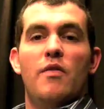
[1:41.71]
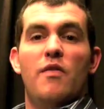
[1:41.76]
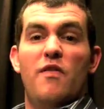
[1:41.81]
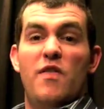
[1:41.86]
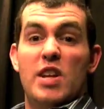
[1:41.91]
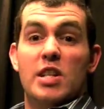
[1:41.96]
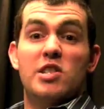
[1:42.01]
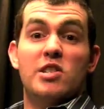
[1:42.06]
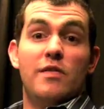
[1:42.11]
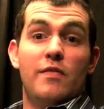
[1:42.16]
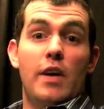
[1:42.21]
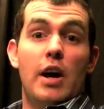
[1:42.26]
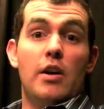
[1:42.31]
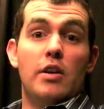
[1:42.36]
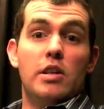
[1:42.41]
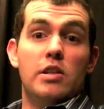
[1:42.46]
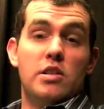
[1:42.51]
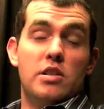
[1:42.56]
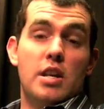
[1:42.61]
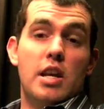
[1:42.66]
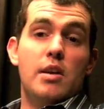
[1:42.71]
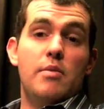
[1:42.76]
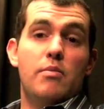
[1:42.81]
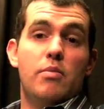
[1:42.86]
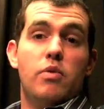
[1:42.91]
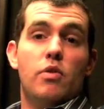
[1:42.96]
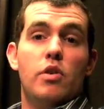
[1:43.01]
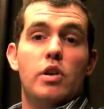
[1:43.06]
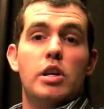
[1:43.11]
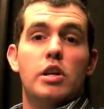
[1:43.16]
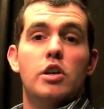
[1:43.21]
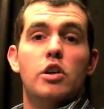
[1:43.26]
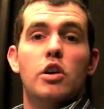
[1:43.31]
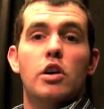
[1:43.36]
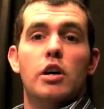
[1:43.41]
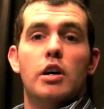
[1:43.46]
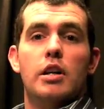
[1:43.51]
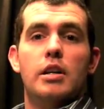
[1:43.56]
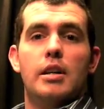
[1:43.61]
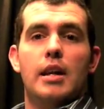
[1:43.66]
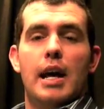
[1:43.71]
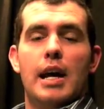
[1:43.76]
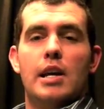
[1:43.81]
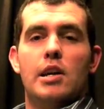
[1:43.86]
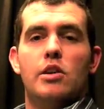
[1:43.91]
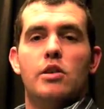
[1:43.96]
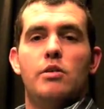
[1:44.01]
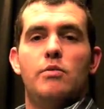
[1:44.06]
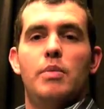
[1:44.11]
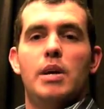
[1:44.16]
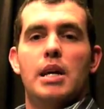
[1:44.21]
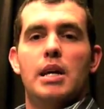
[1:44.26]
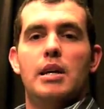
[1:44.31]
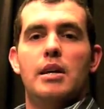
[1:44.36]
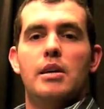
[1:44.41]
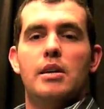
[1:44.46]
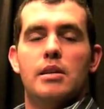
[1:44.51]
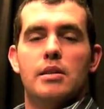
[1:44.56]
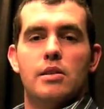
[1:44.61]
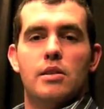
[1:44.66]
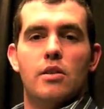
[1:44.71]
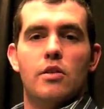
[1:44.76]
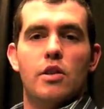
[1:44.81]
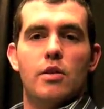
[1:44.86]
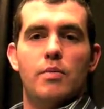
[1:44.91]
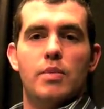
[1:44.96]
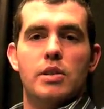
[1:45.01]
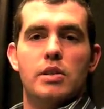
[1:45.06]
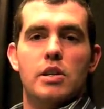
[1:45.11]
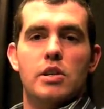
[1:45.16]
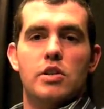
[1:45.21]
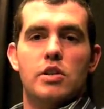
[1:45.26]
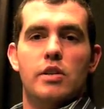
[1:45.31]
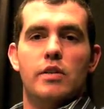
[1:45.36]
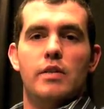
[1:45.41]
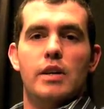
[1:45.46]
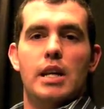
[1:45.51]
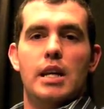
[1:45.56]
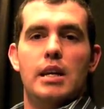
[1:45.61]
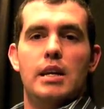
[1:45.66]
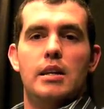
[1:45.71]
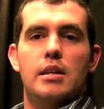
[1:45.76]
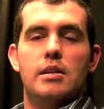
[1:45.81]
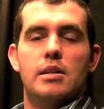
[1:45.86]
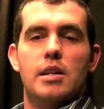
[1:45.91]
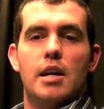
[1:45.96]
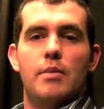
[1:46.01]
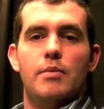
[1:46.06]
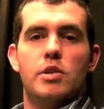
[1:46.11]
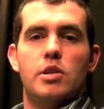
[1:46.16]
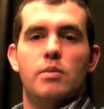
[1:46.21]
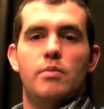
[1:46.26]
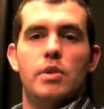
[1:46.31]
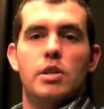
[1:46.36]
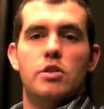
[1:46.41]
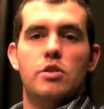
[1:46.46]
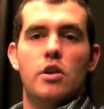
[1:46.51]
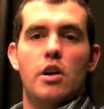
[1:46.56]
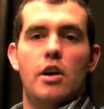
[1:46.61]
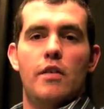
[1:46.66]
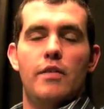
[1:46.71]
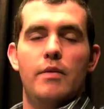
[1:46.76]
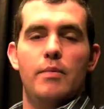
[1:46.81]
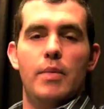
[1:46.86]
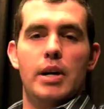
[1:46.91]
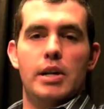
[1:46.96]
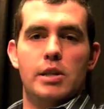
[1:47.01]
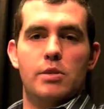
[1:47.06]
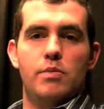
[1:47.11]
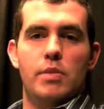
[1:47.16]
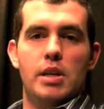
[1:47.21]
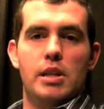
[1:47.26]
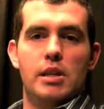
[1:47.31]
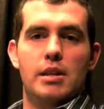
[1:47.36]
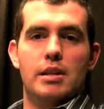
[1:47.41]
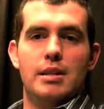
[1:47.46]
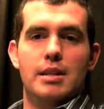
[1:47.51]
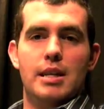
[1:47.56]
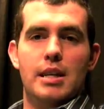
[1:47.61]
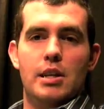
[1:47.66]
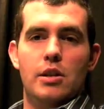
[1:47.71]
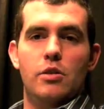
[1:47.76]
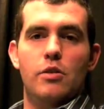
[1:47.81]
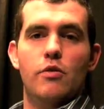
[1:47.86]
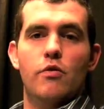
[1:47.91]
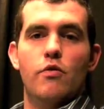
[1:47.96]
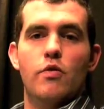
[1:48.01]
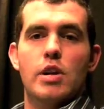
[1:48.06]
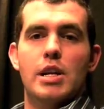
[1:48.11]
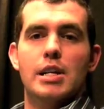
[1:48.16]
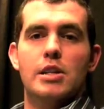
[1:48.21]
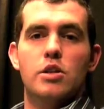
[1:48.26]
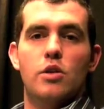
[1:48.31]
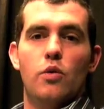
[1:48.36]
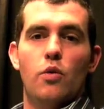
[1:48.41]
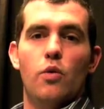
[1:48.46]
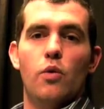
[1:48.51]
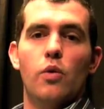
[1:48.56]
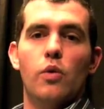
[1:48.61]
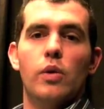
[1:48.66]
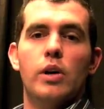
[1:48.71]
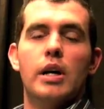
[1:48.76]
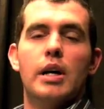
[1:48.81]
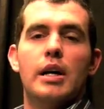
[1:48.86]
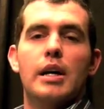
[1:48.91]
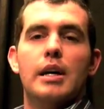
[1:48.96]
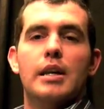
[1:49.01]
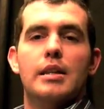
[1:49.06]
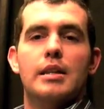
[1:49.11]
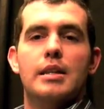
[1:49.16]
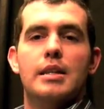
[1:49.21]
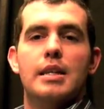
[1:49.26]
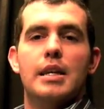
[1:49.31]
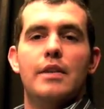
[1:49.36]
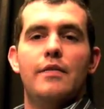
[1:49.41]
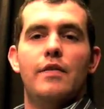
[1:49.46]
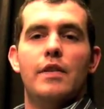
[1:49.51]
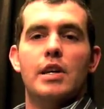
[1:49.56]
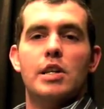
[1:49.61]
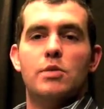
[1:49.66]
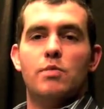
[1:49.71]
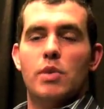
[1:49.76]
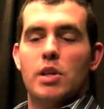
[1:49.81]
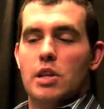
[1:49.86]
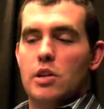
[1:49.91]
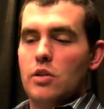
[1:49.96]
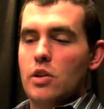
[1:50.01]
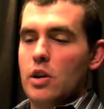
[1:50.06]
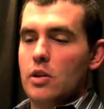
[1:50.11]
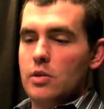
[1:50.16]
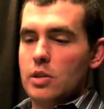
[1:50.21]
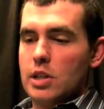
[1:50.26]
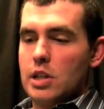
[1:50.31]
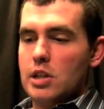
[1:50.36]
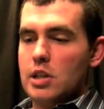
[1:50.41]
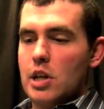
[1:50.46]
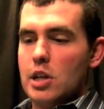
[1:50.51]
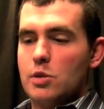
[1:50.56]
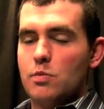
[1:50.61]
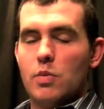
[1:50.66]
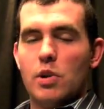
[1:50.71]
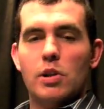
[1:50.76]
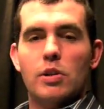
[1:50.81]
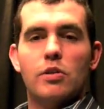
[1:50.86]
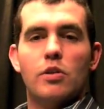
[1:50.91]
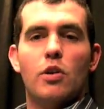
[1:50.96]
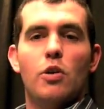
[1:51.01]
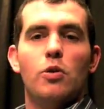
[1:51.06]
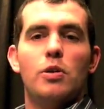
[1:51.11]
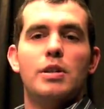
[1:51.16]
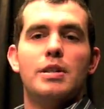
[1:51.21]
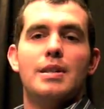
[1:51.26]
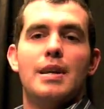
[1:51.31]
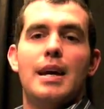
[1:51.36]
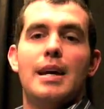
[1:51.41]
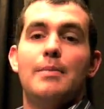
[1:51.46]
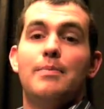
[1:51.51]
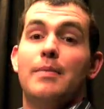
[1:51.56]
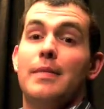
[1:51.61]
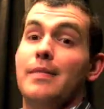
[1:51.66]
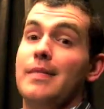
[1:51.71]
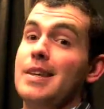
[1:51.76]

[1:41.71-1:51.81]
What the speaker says: Fits the Falcons scheme pretty good, and that could be considered a position of need as Thomas Dimitroff and Mike Smith continue to retool the defense. But you note C.J. Spiller, Golden Tate.